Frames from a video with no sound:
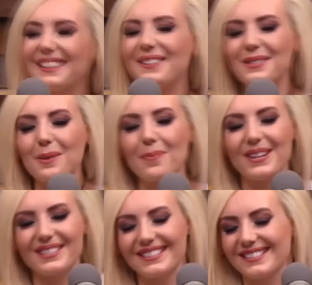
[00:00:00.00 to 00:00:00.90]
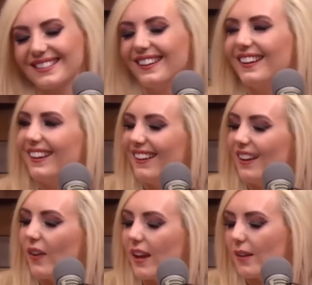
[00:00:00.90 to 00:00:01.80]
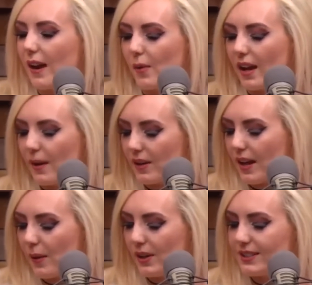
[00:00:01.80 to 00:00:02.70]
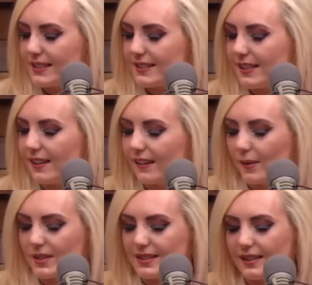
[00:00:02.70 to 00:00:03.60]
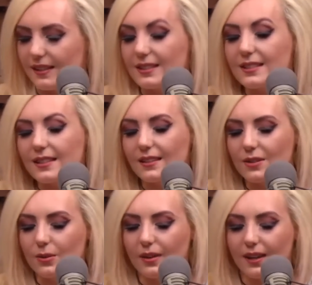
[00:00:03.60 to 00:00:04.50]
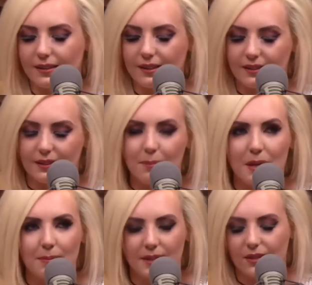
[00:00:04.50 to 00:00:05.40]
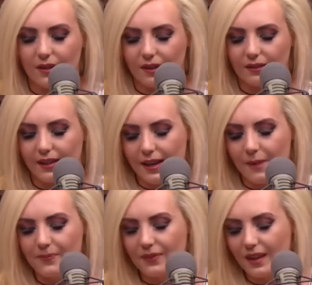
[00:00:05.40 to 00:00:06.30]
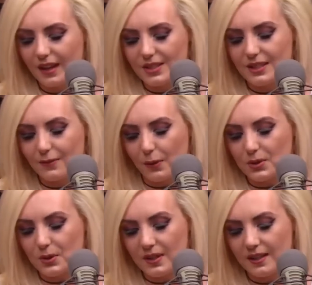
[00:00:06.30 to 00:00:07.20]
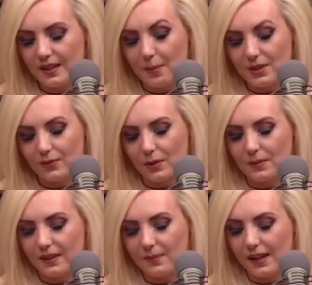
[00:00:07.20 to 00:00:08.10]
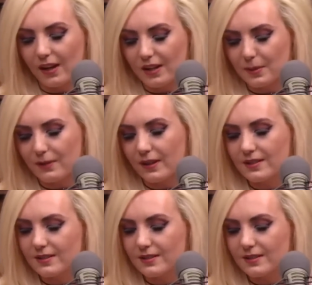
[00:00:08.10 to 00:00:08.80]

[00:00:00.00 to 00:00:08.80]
You're so precious. Okay, I want to see. This is like the new the meme that's going on right now. I just did a photo shoot in it, and a bunch of other my cosplay friends